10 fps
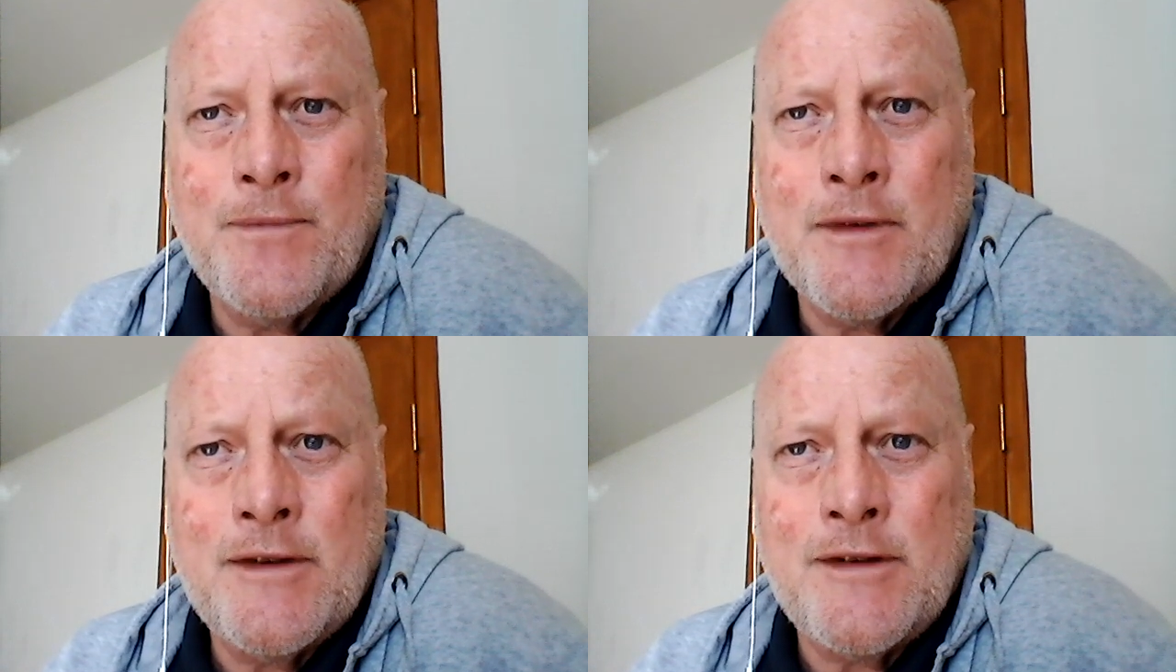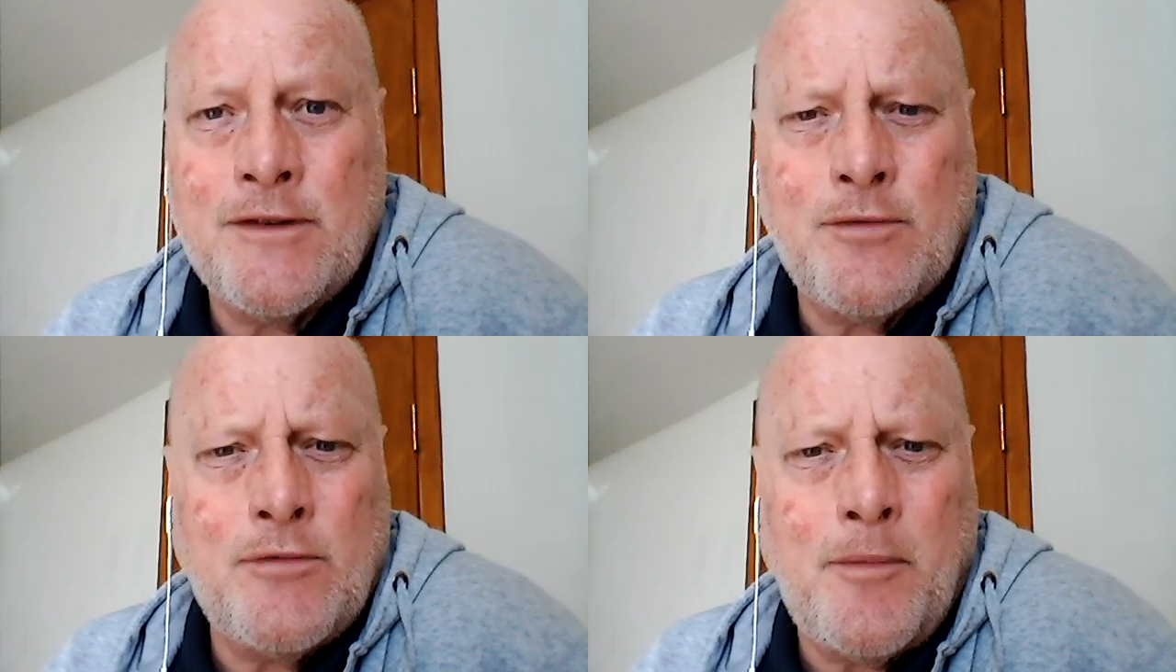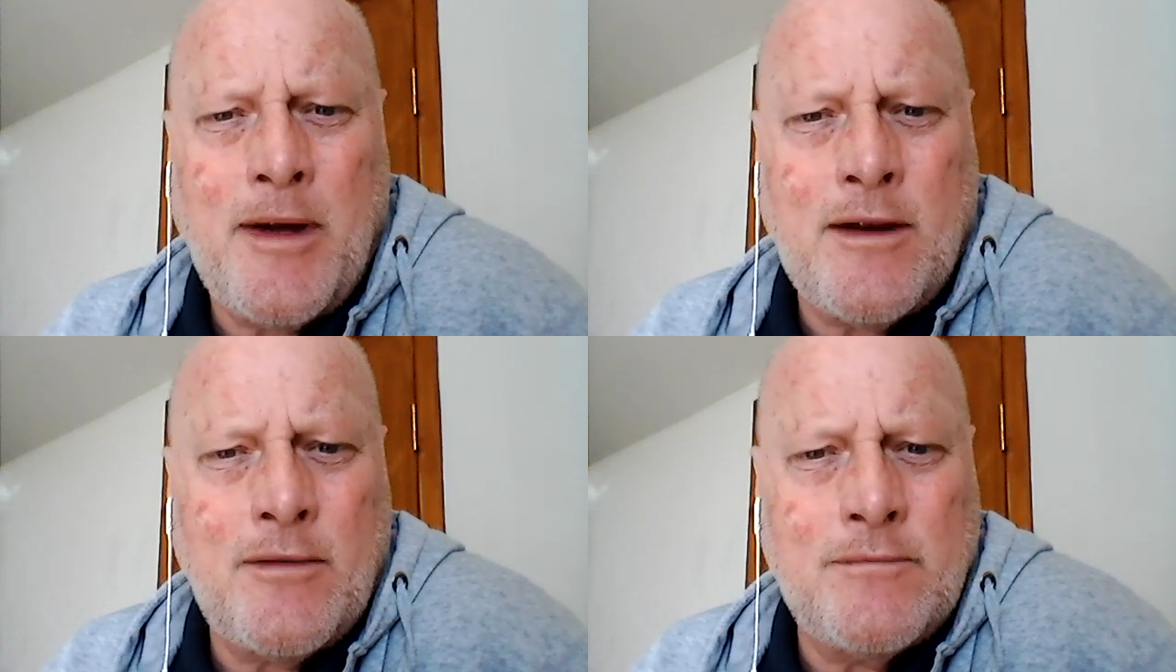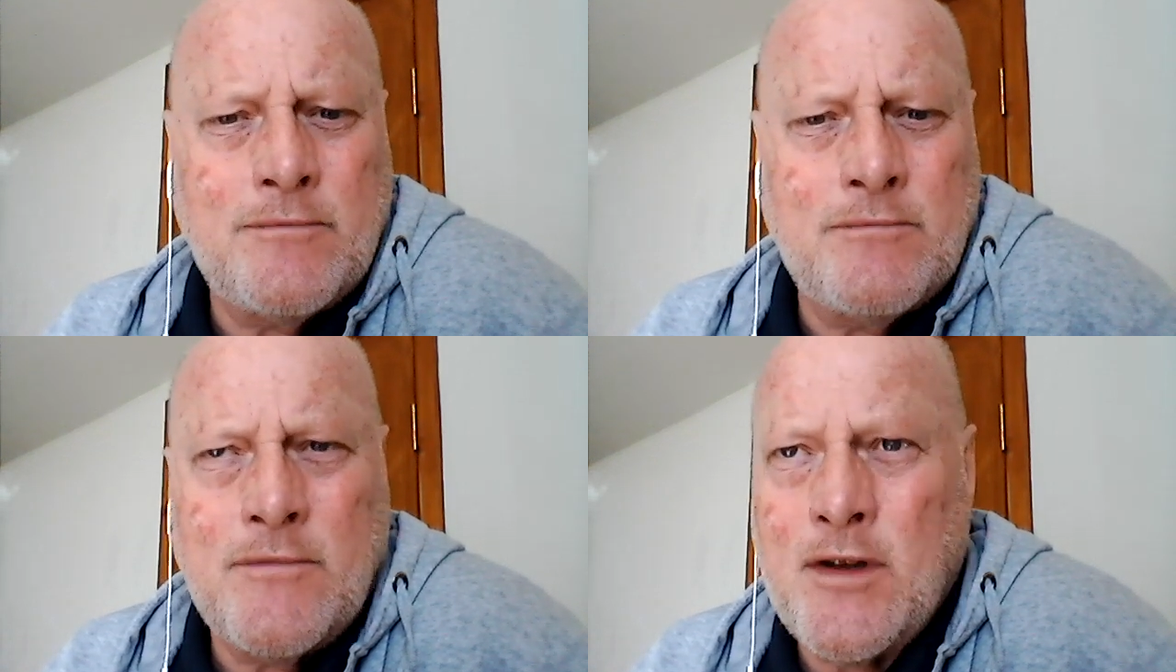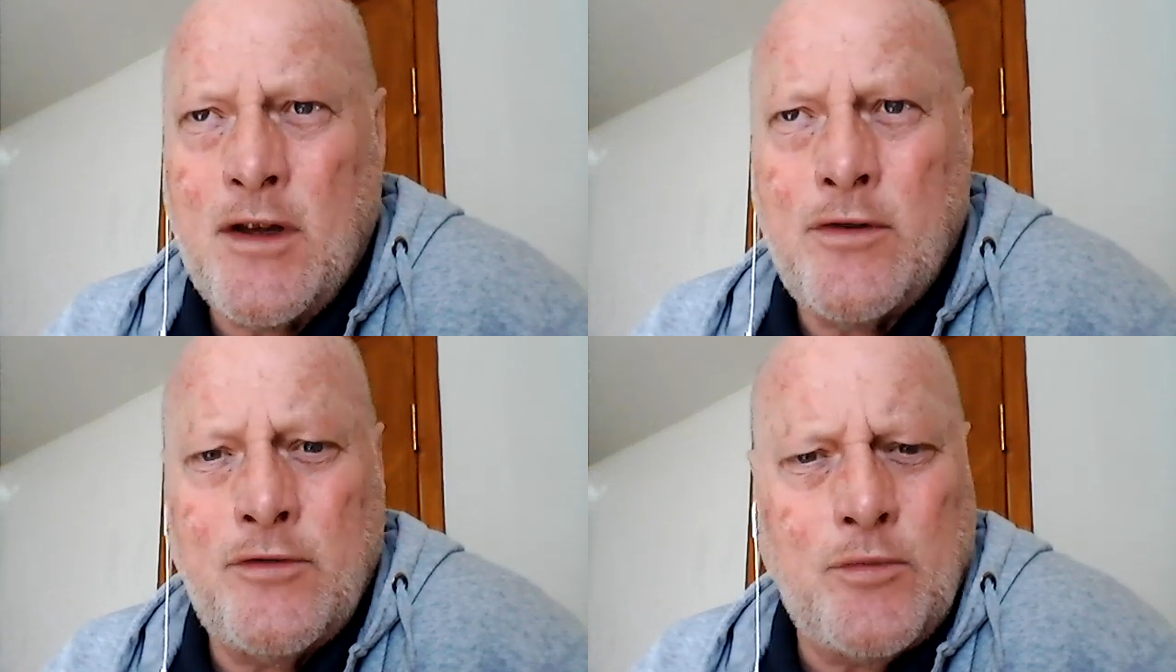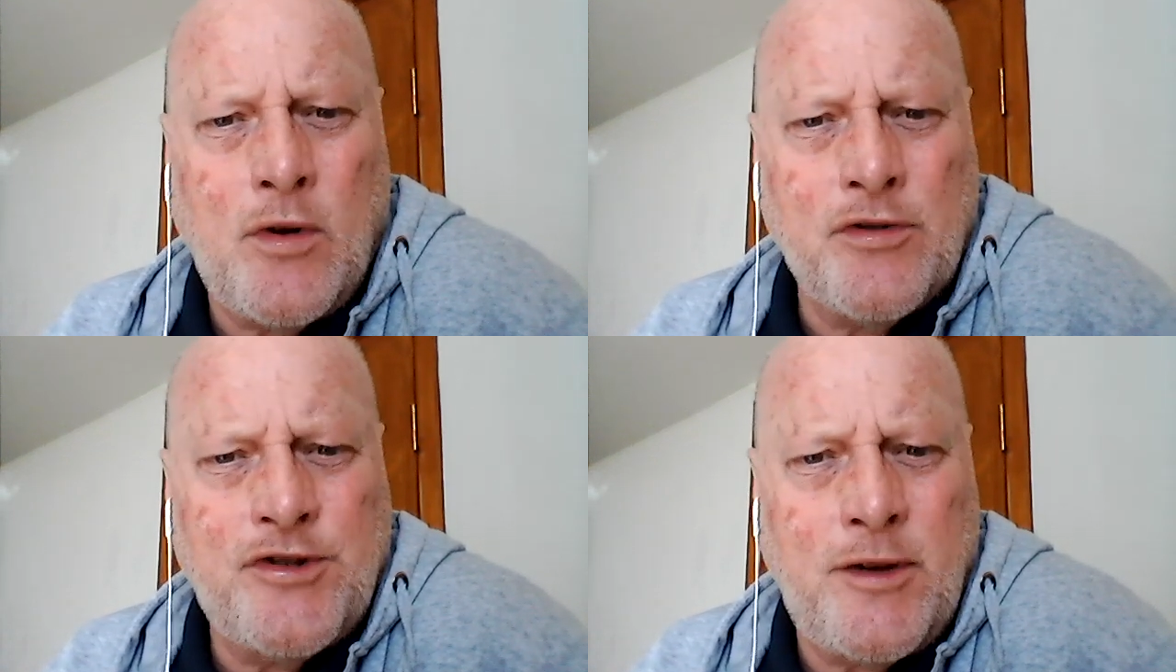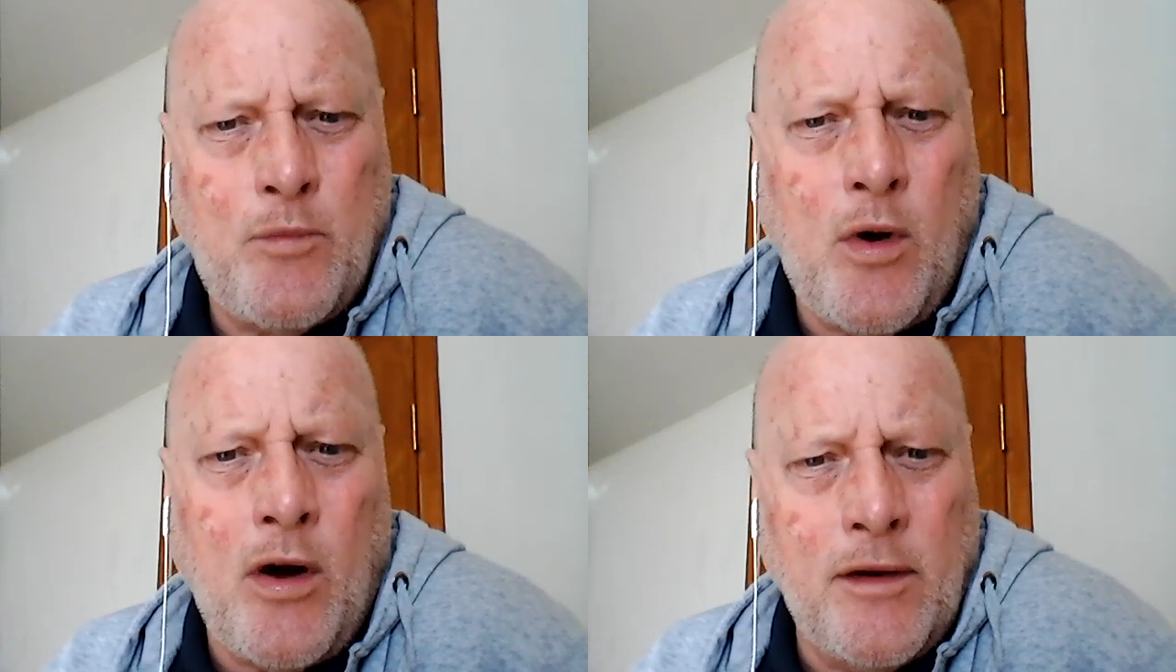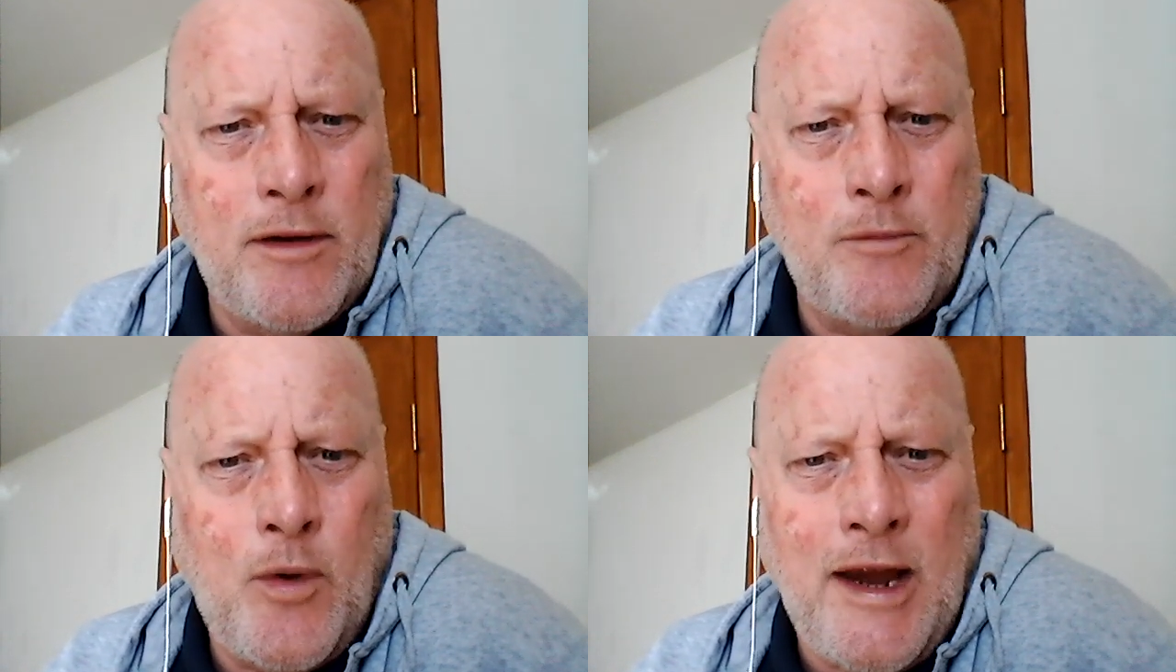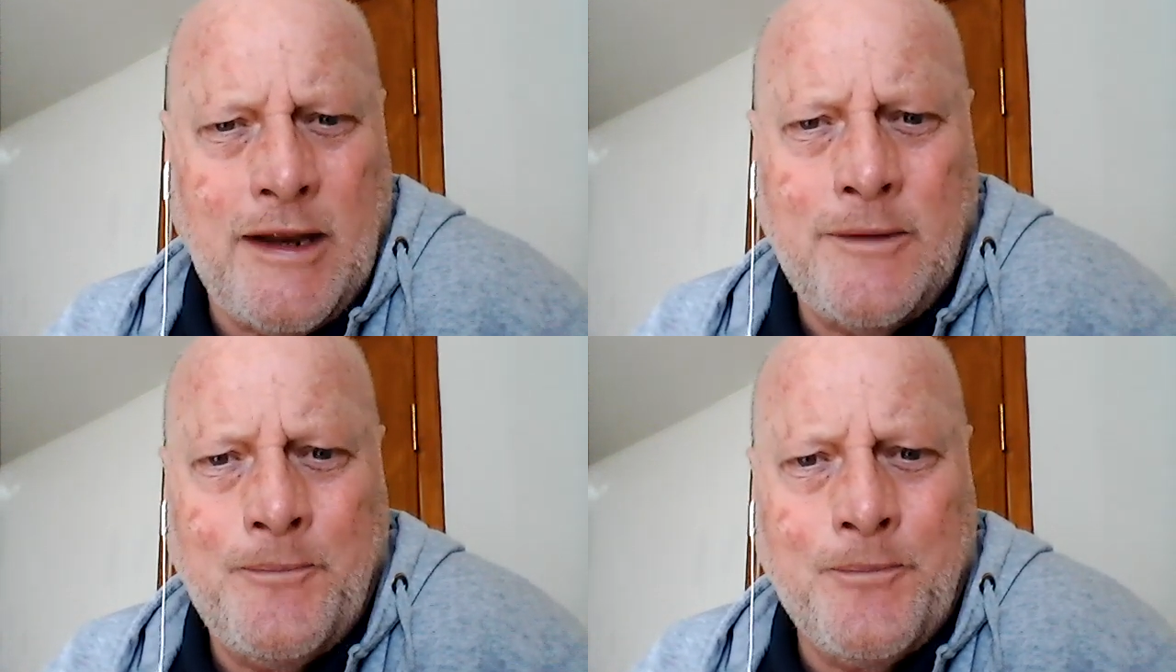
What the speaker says: So it's all about who's watching what and when.